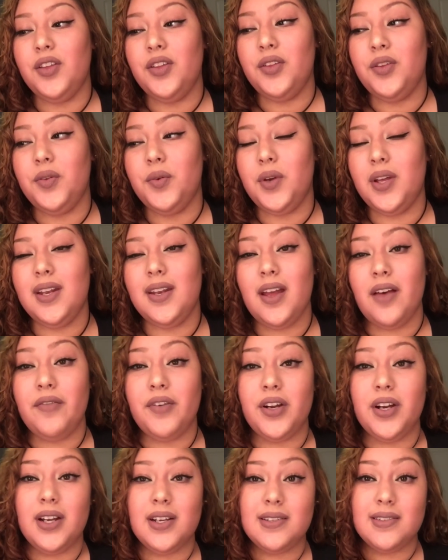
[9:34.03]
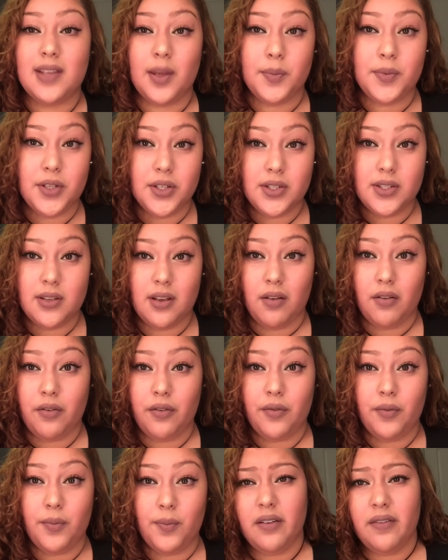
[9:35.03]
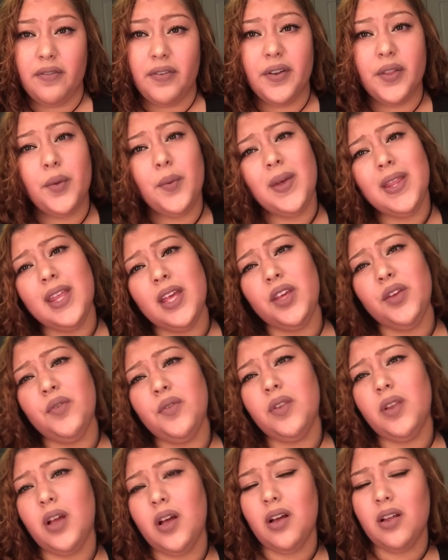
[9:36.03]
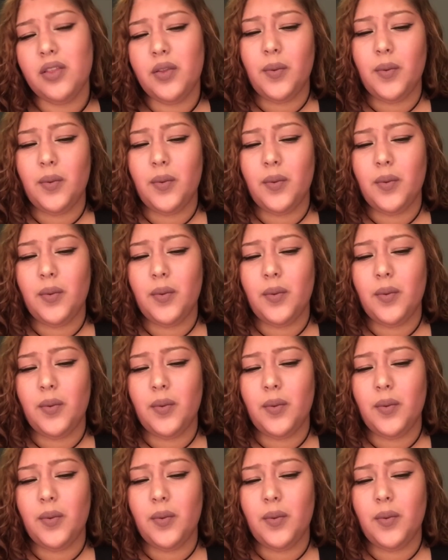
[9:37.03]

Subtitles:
you can never accept yourself for the way that you look,